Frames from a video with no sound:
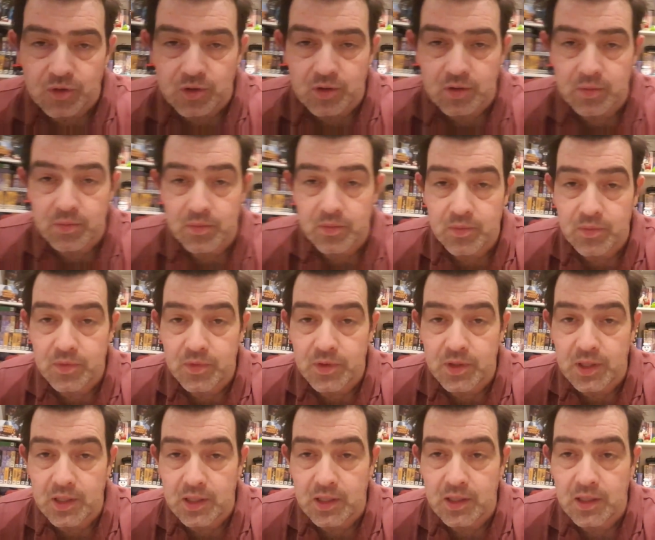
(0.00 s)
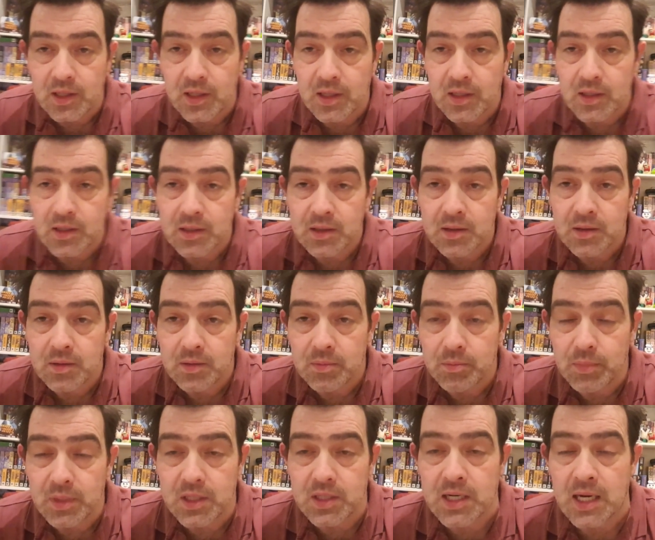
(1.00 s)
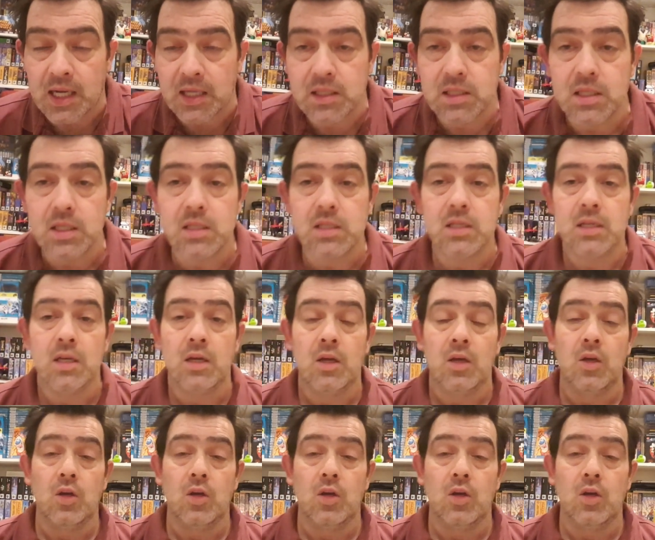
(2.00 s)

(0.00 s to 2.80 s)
from the mid-90s,